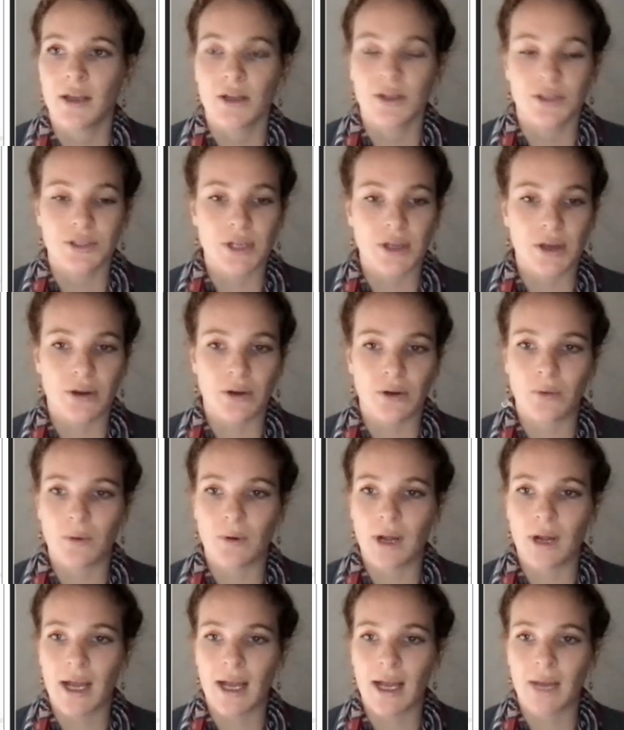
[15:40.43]

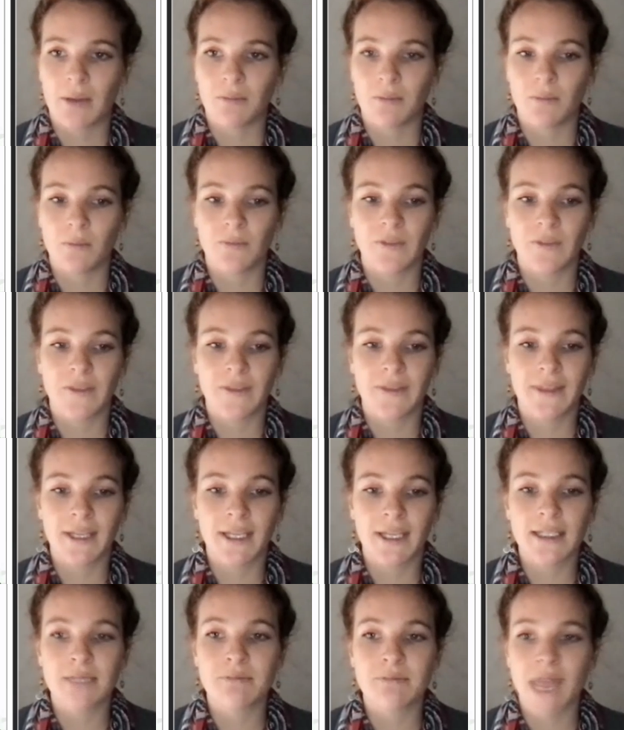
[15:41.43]
So
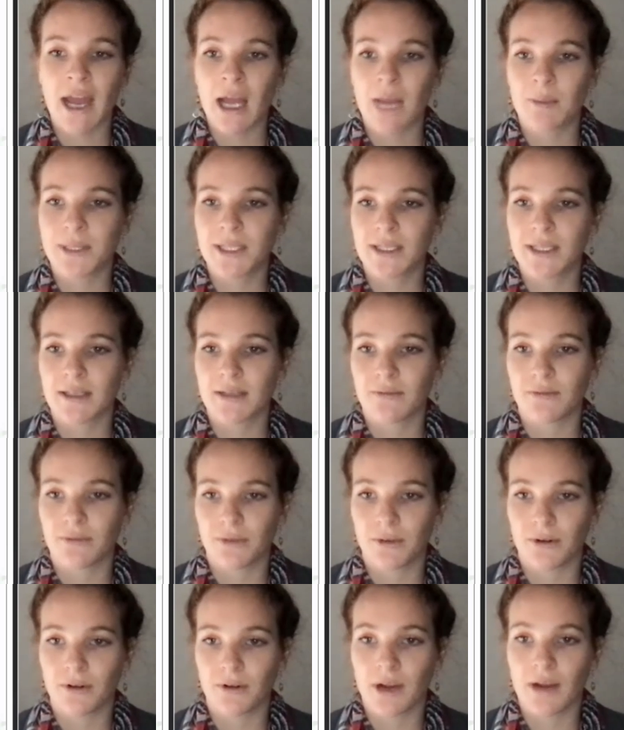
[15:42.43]
these maps
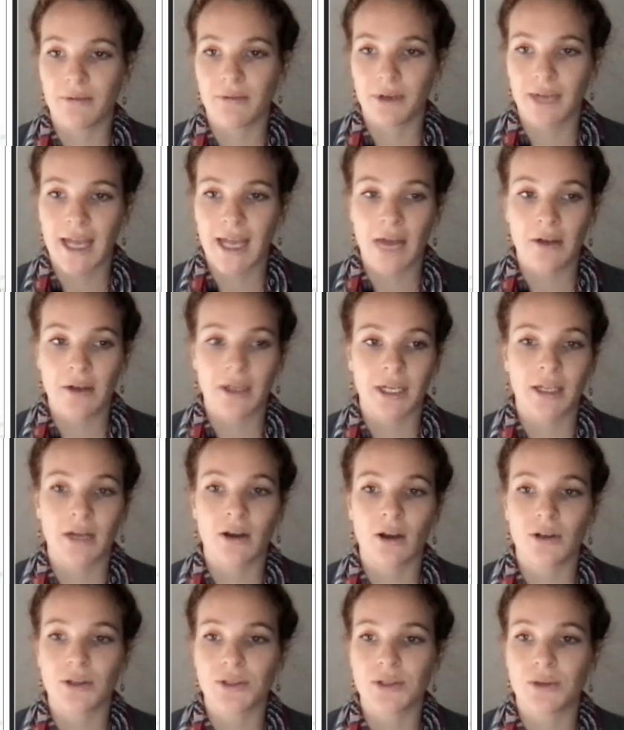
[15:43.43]
for every county and
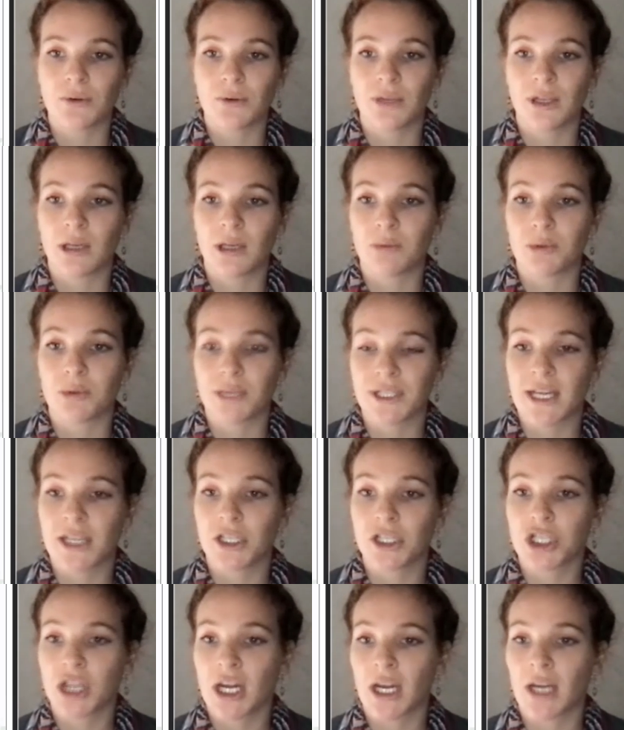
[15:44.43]
also the
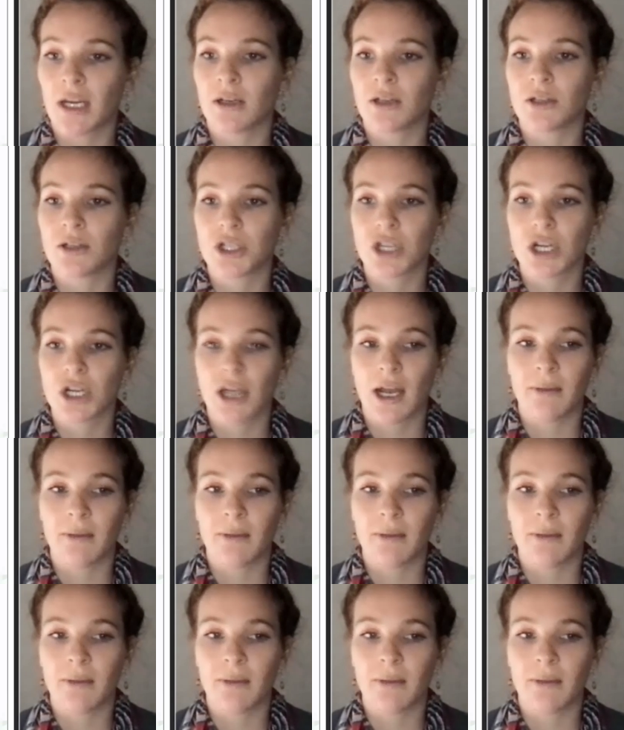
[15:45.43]
percent change